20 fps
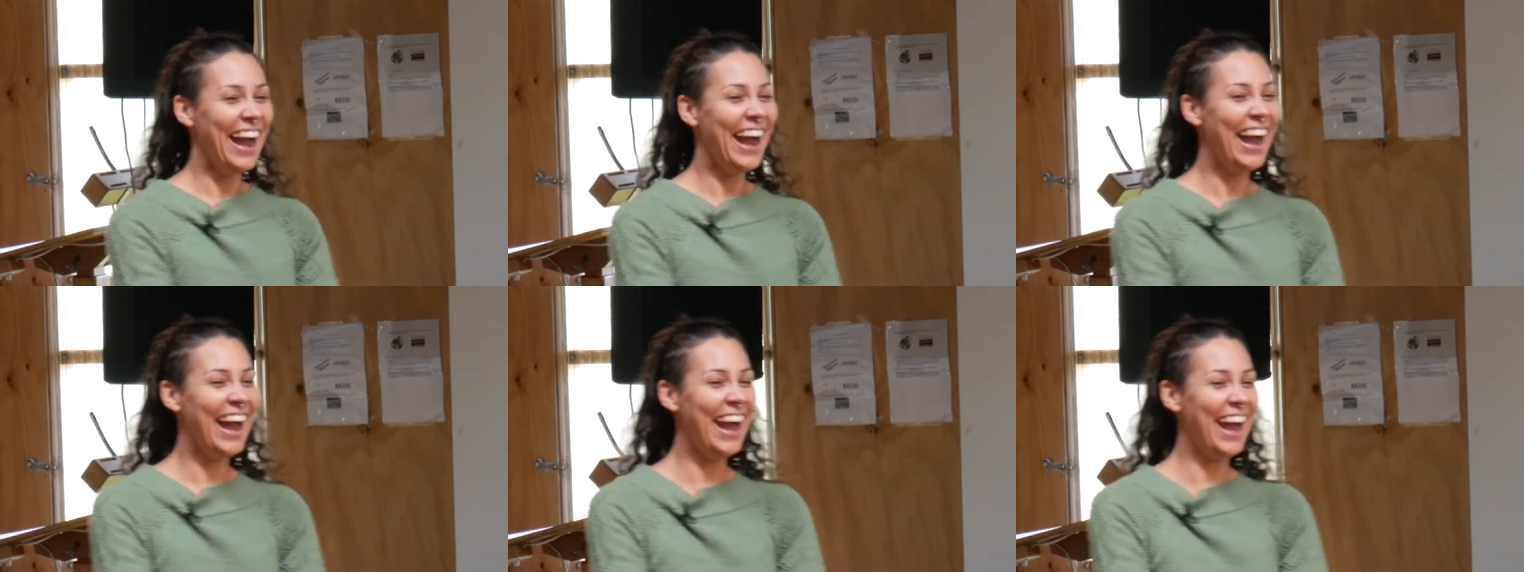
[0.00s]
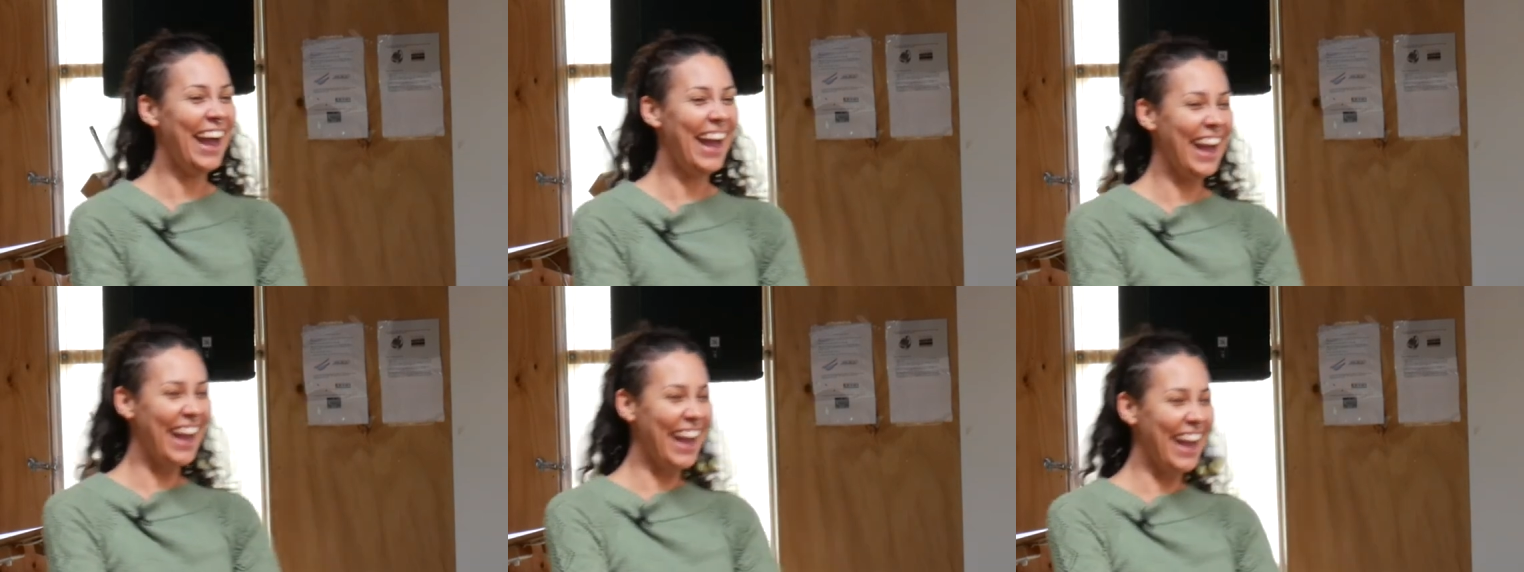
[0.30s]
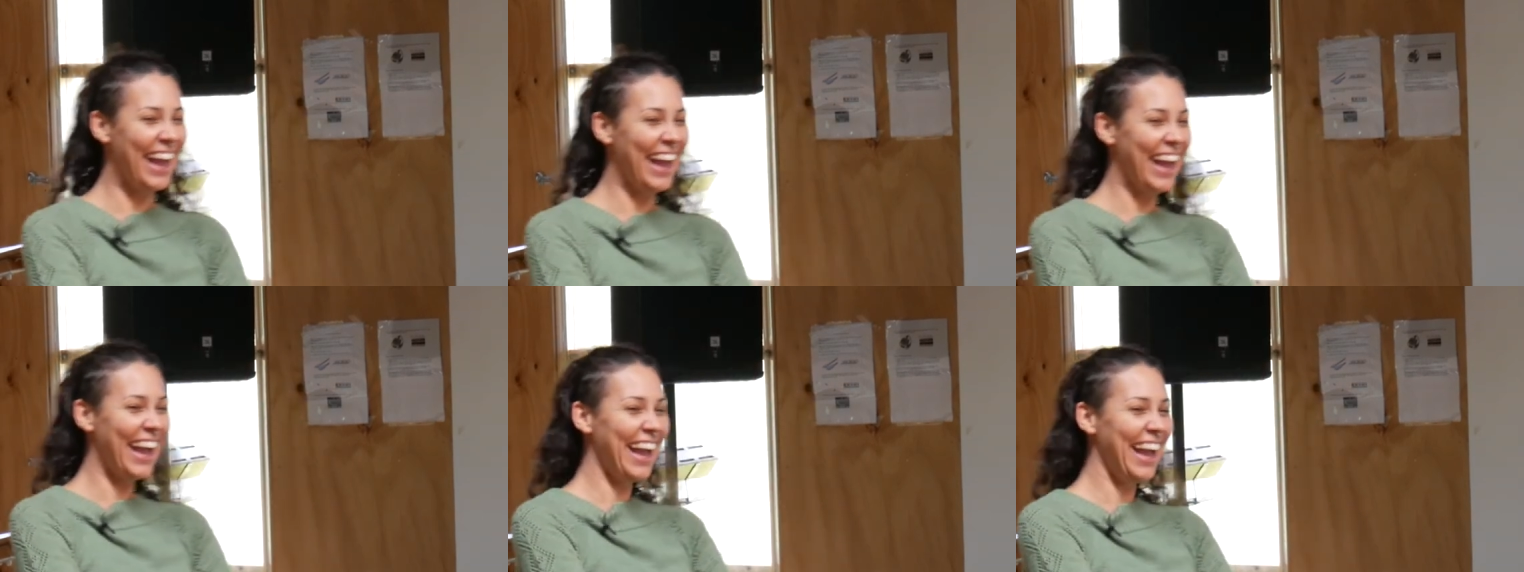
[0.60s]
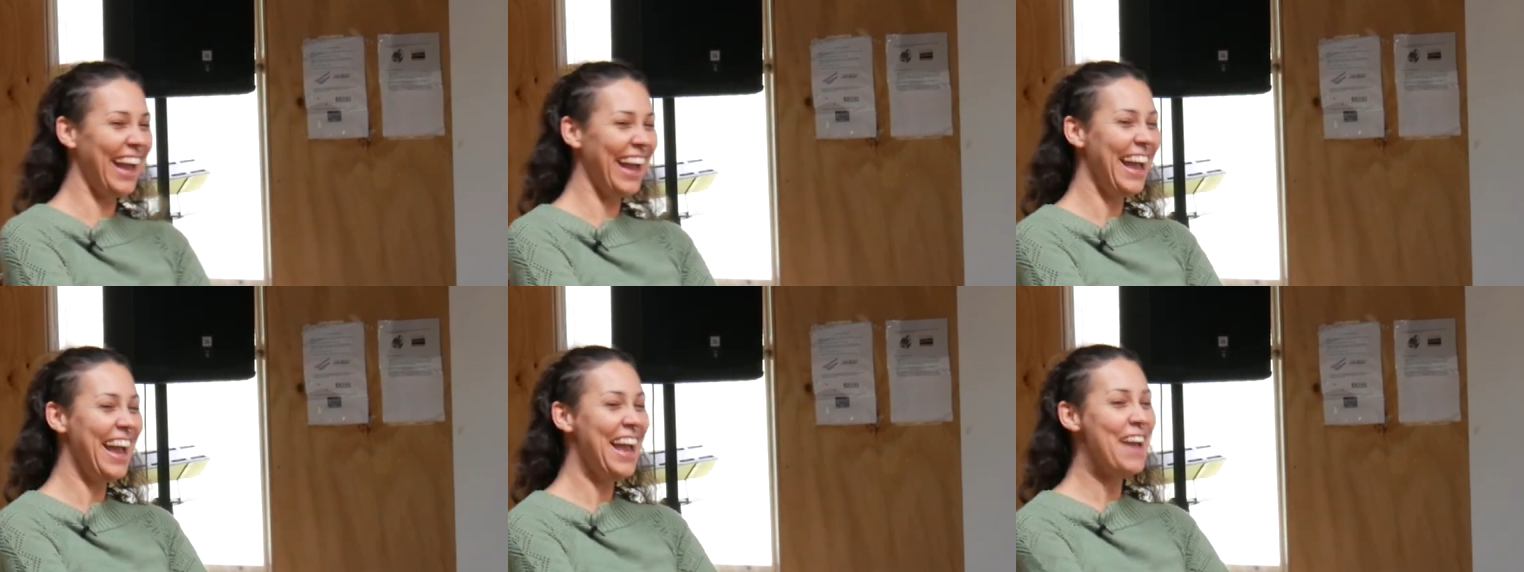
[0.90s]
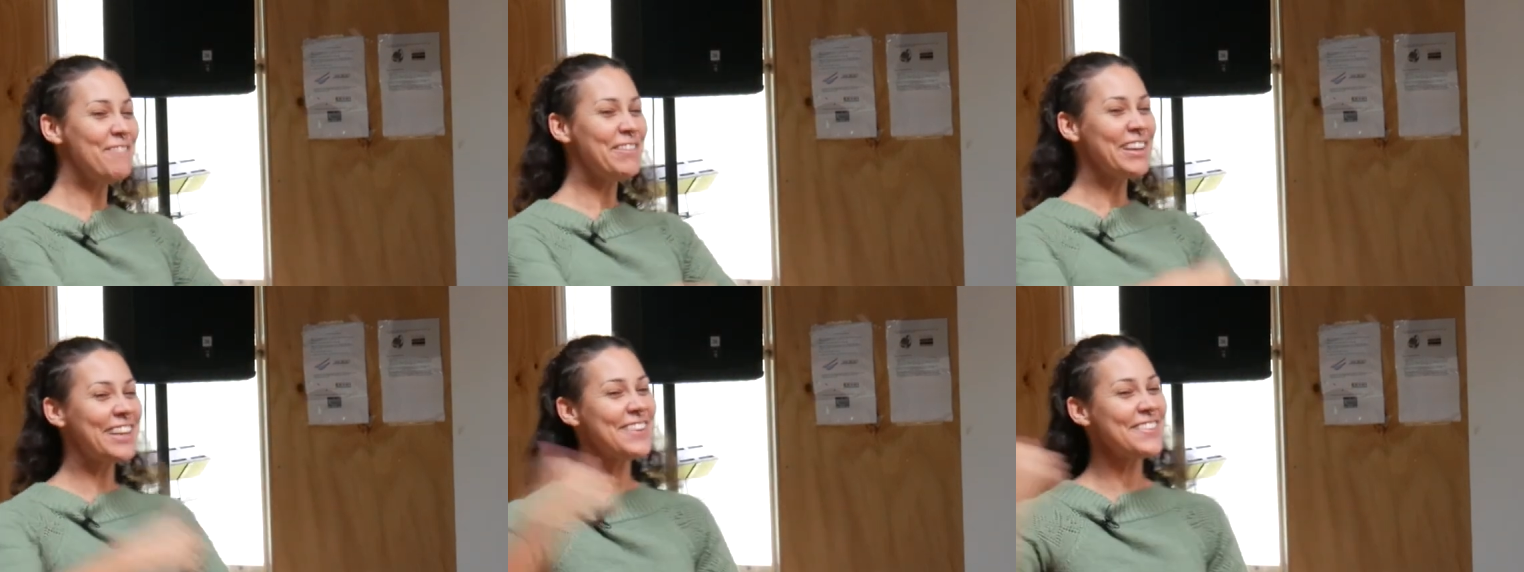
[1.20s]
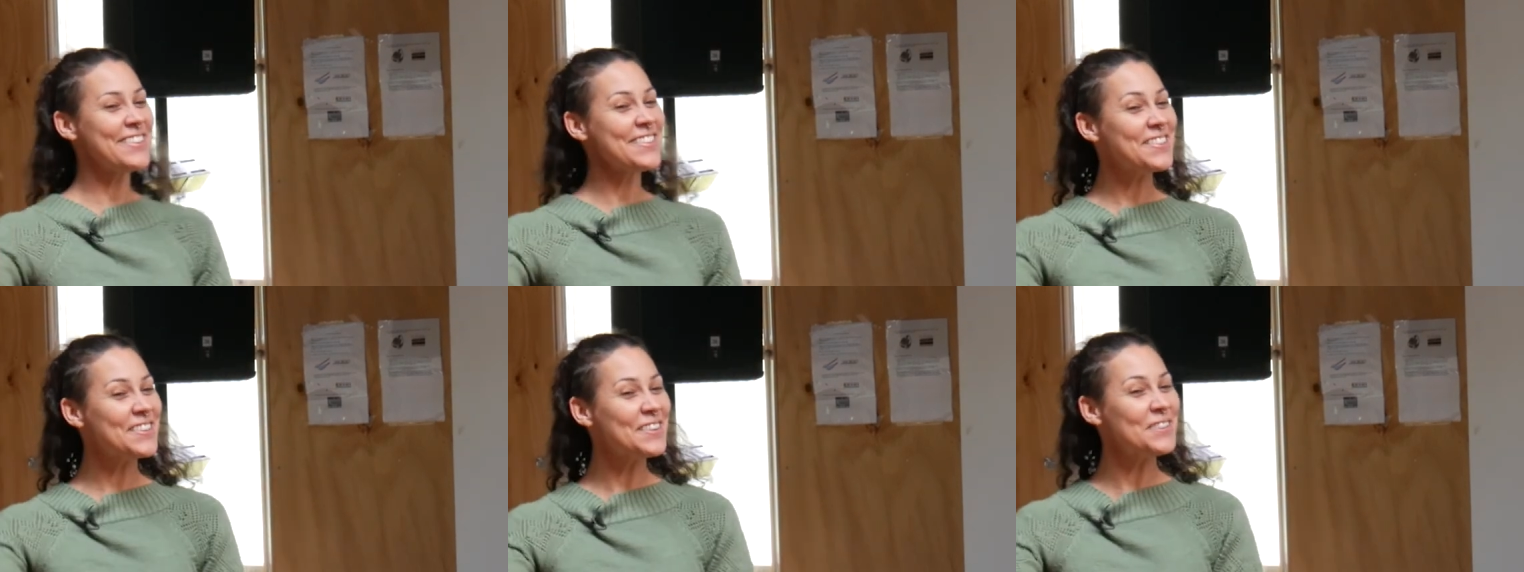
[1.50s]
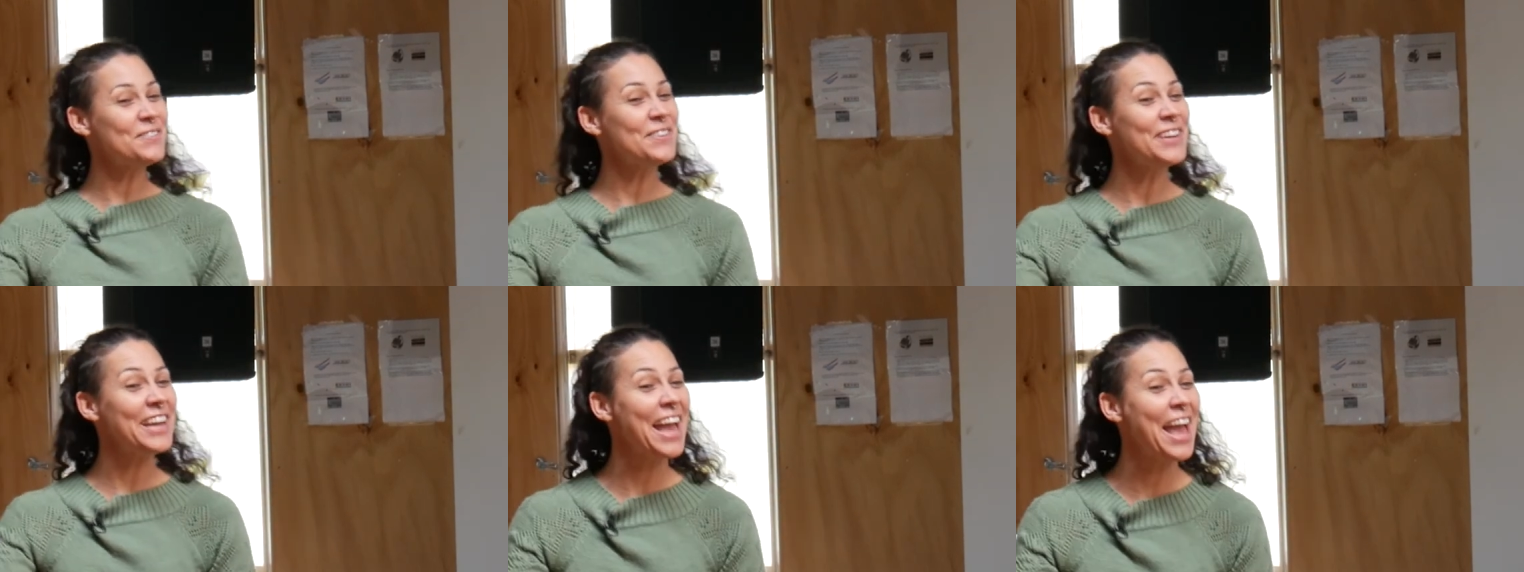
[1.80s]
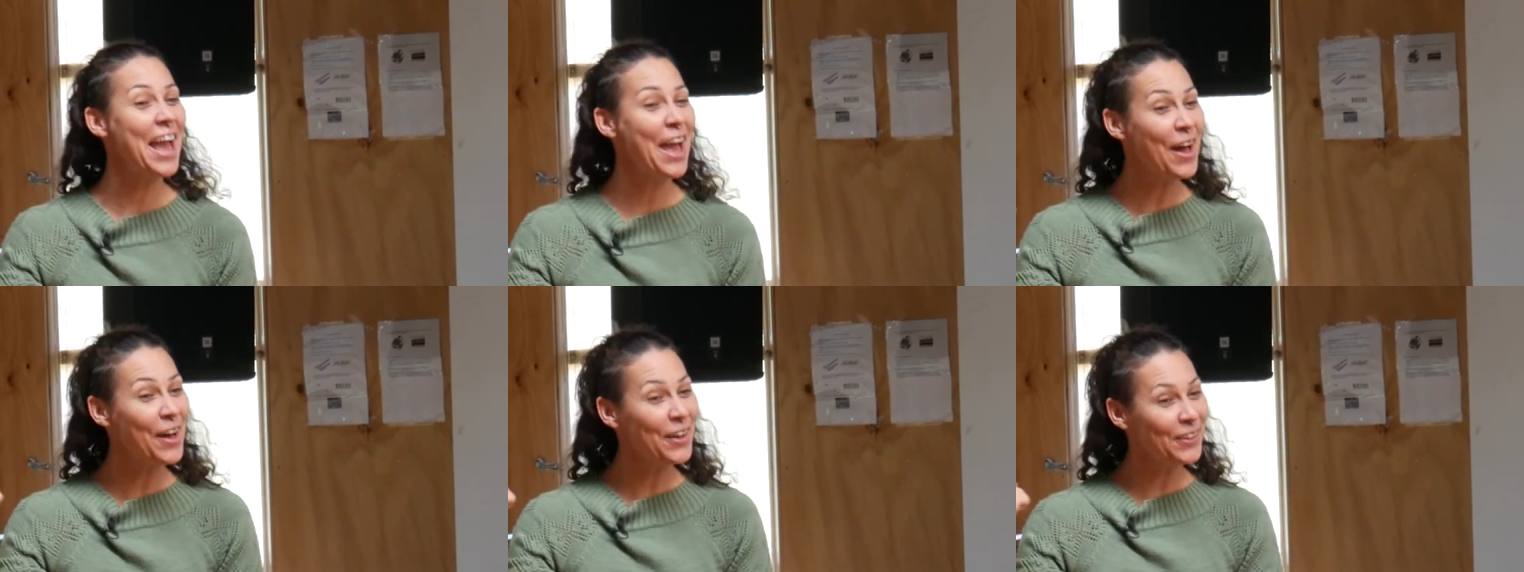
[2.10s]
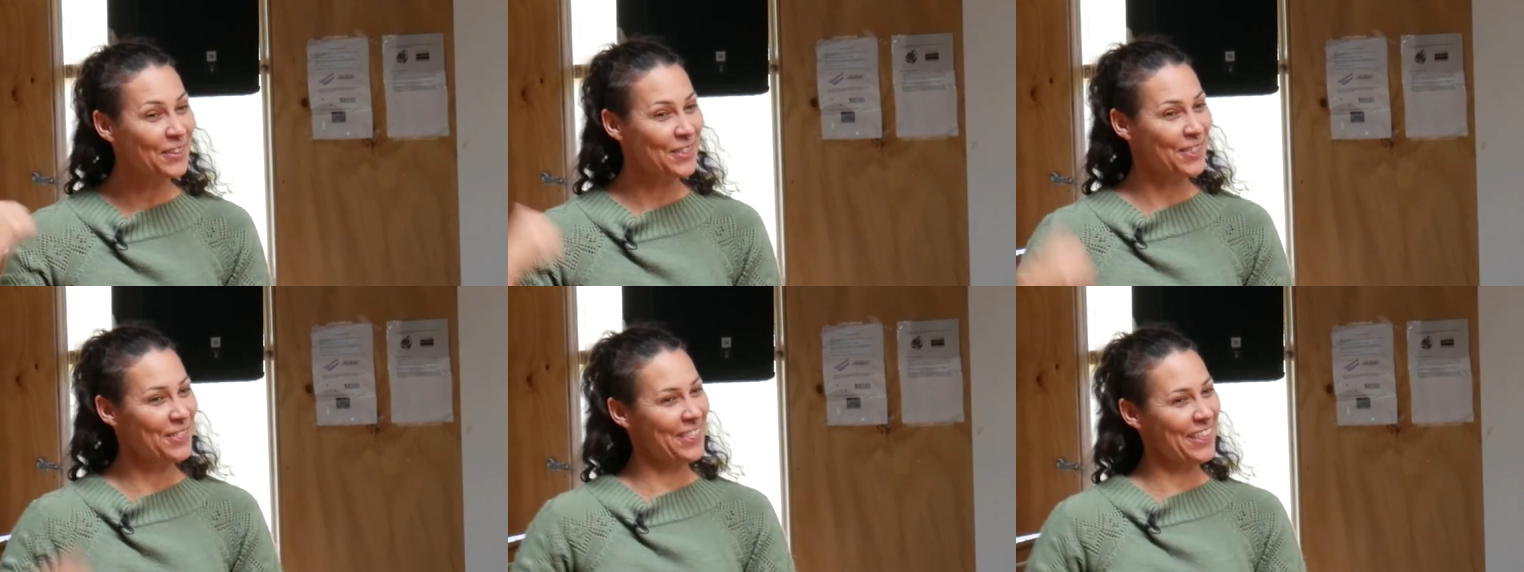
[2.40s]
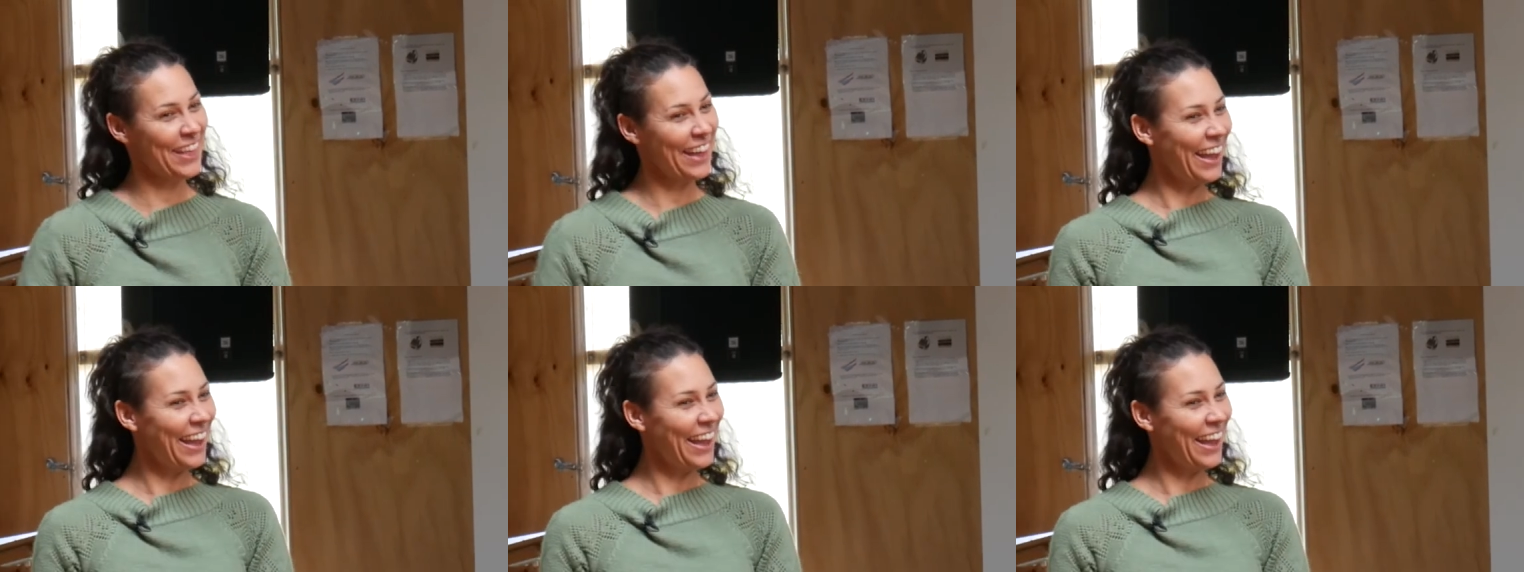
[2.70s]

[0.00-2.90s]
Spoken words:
Because it's good for your health.